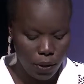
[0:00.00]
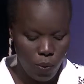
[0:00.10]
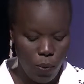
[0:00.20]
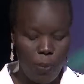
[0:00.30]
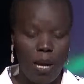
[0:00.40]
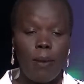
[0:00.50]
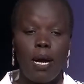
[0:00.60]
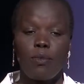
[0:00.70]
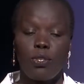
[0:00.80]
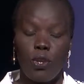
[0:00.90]
When my
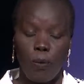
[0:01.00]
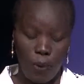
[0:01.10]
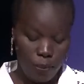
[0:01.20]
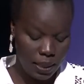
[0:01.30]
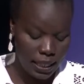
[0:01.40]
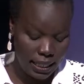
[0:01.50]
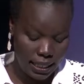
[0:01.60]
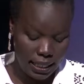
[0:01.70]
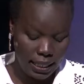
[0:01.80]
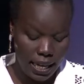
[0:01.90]
mom stopped
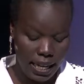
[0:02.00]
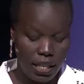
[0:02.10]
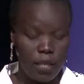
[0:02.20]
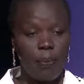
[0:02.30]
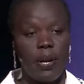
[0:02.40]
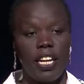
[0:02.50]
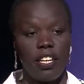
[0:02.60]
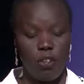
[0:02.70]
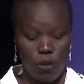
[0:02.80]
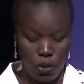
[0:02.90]
completely and had prayed
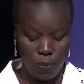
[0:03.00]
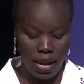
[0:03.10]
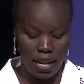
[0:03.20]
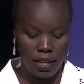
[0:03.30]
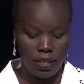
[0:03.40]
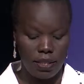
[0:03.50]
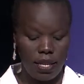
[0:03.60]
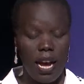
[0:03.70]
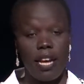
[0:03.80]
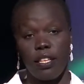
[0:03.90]
and gone to bed,
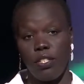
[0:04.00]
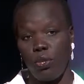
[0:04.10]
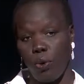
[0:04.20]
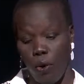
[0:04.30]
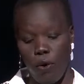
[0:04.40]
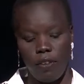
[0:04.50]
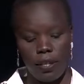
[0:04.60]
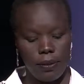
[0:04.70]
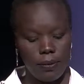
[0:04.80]
I then took over.